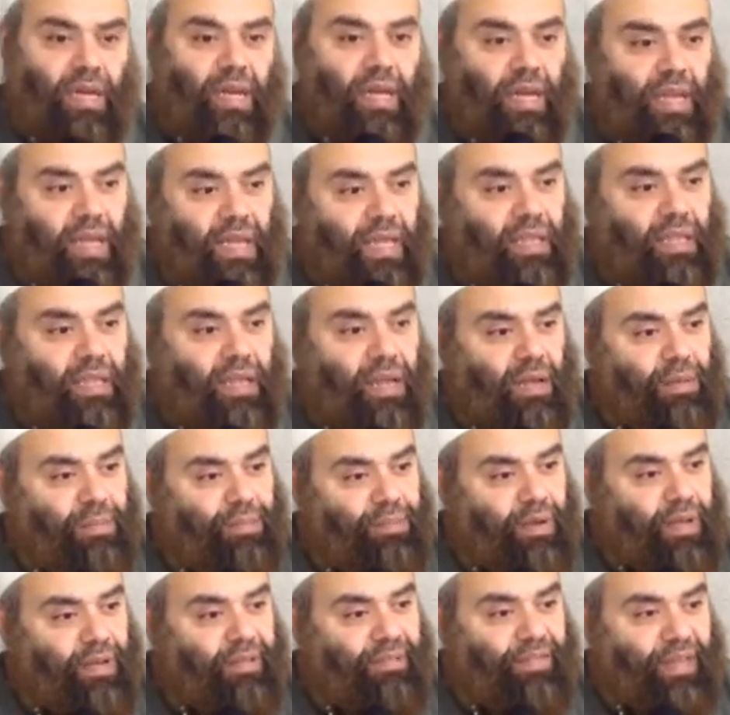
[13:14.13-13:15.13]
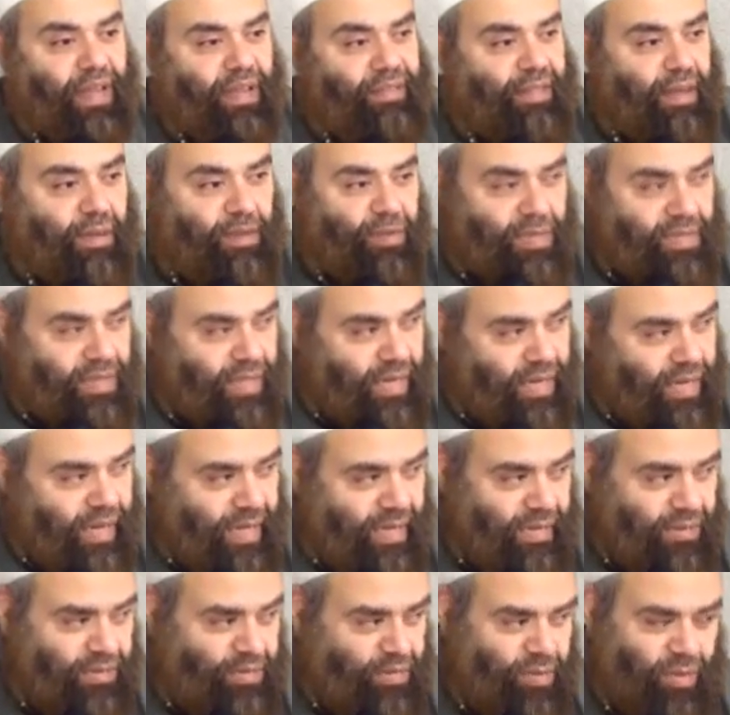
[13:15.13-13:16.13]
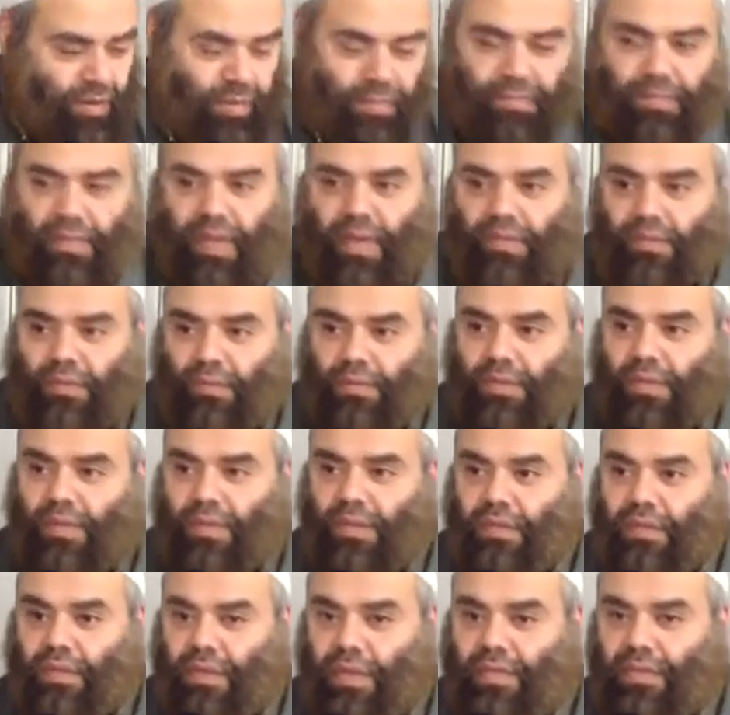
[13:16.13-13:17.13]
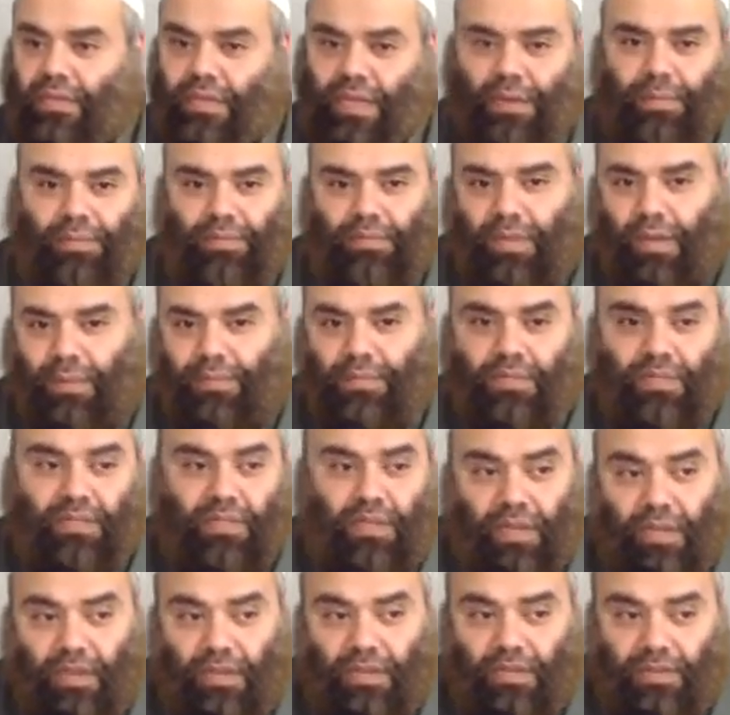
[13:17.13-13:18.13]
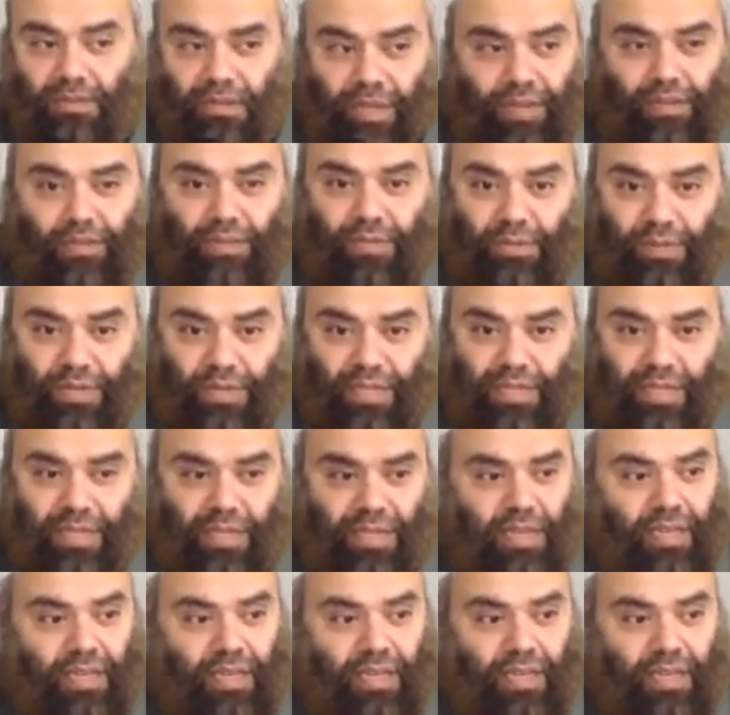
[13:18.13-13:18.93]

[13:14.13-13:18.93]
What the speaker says: Either I pray 5 hours at night or I'm not doing the right job, so I'm just going to not do it.